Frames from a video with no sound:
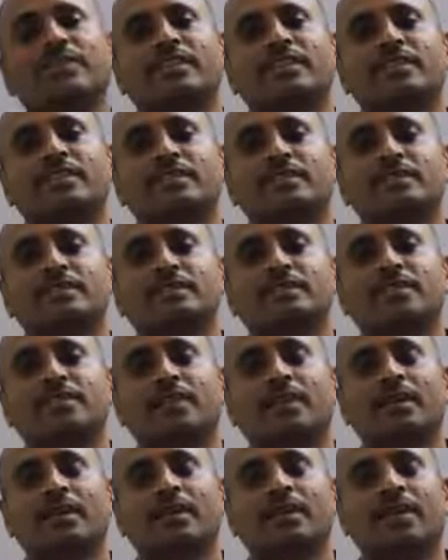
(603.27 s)
things,
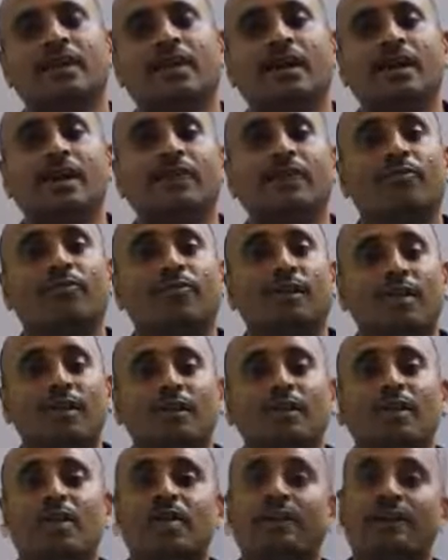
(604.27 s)
and what
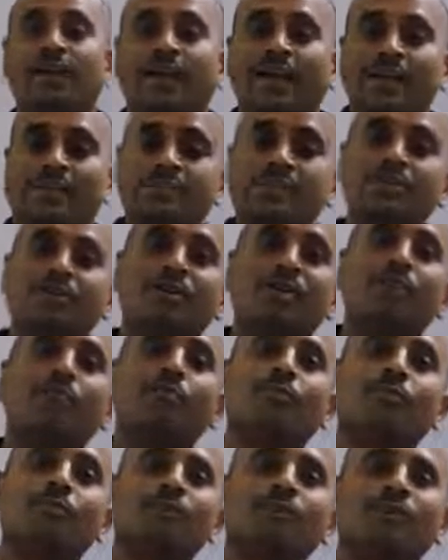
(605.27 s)
are the
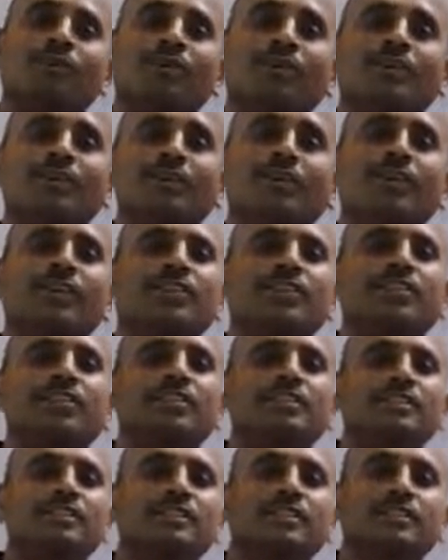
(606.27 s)
examples for living
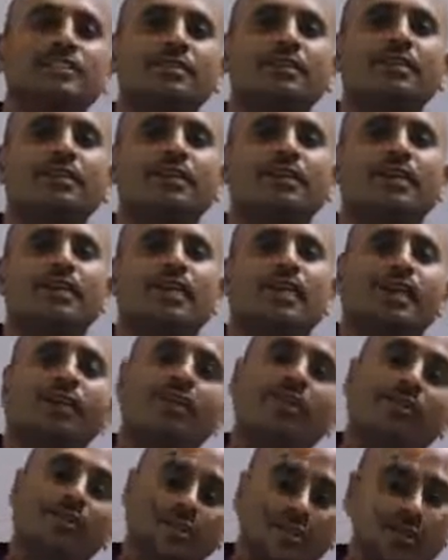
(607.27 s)
things
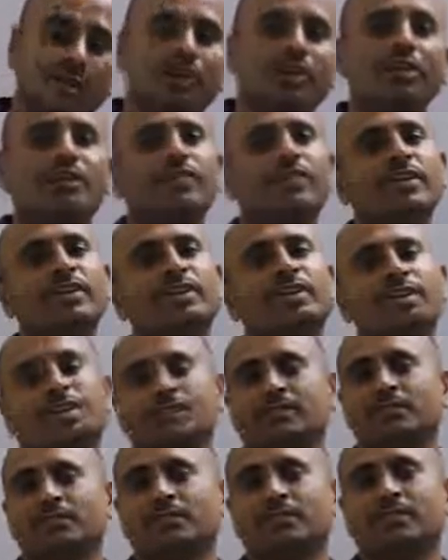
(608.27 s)
and non-living
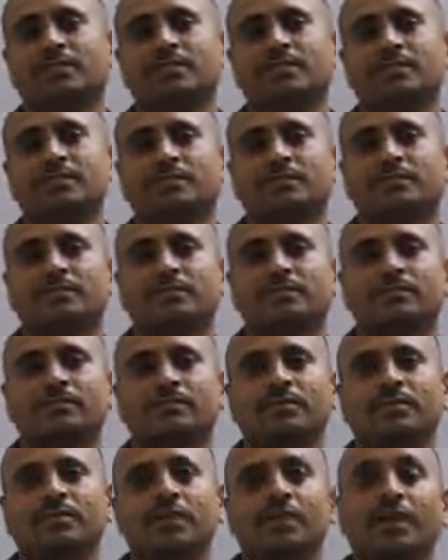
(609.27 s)
things,
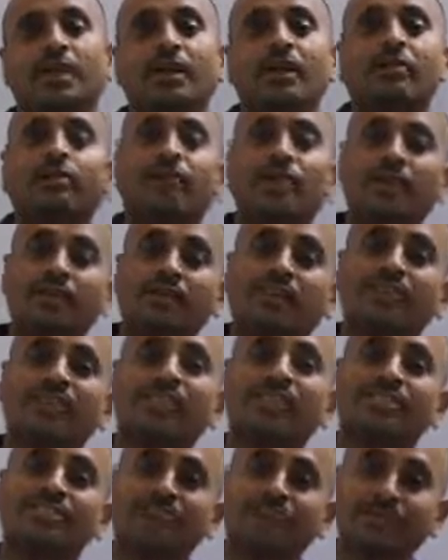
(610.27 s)
and what are
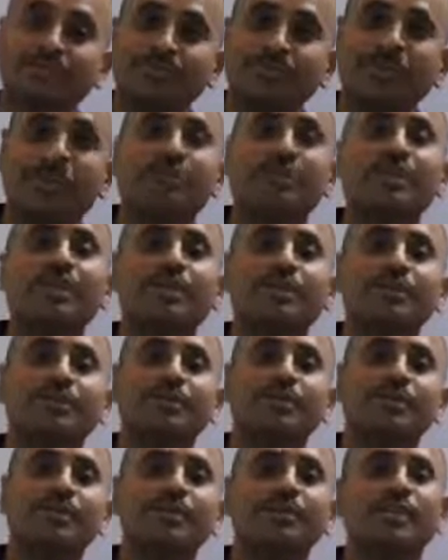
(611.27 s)
the
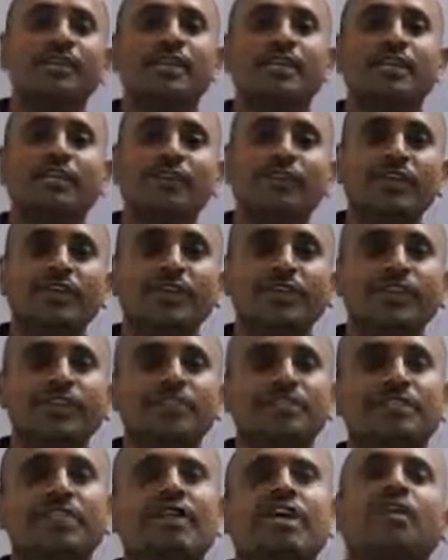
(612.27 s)
similarities between living
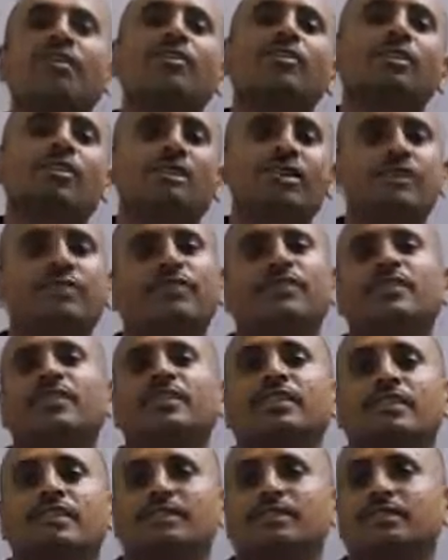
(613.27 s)
things and non-living
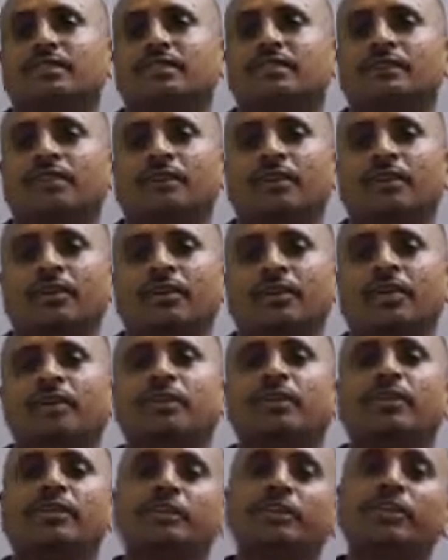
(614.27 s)
things.
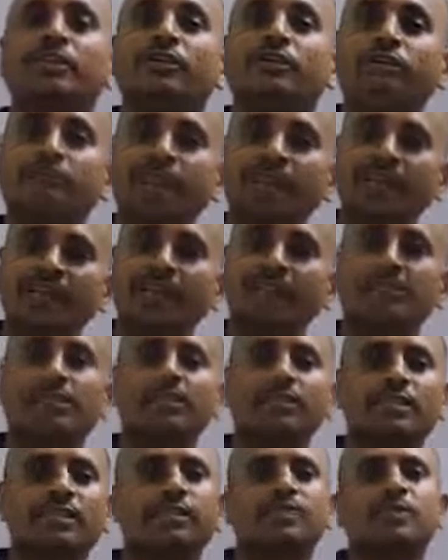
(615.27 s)
So in
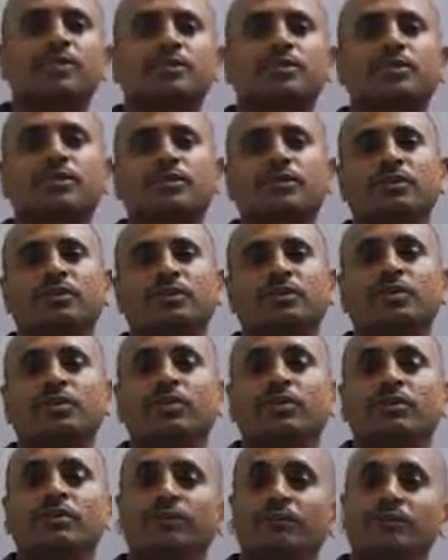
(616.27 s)
today's episode
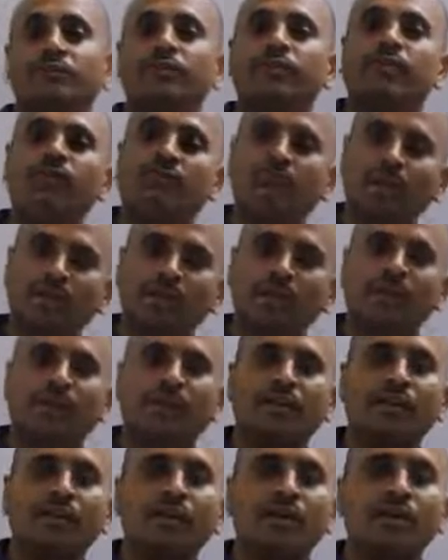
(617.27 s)
we will
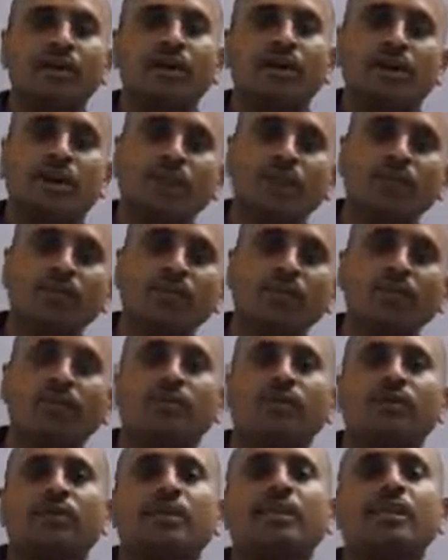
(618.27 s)
learn how
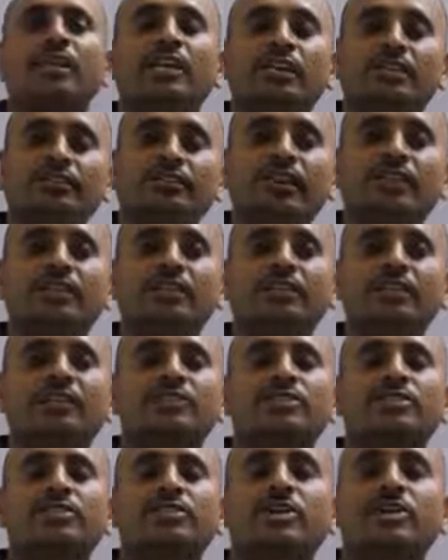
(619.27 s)
the living
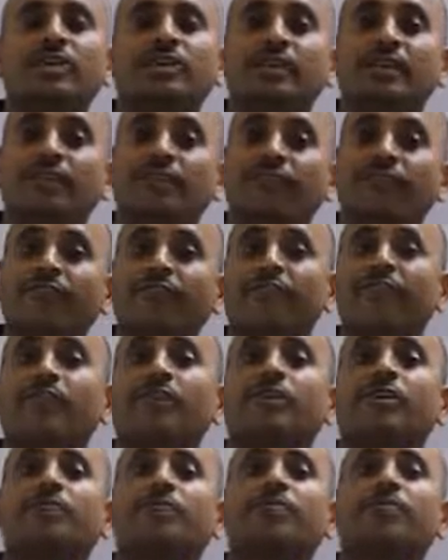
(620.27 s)
things are
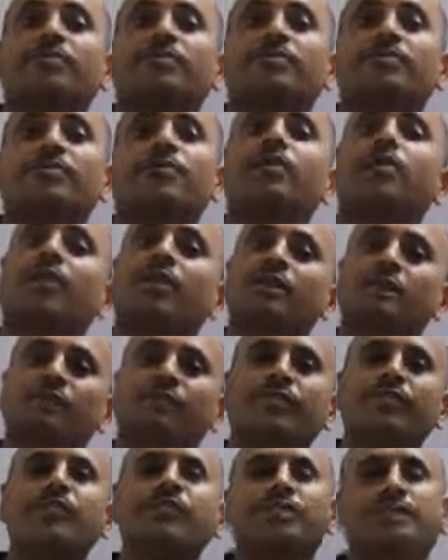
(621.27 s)
different from
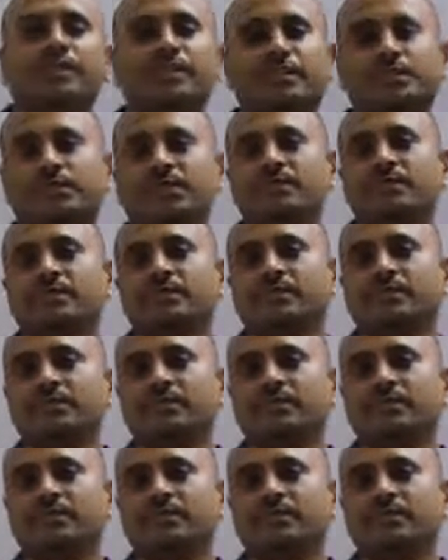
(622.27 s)
non-living things.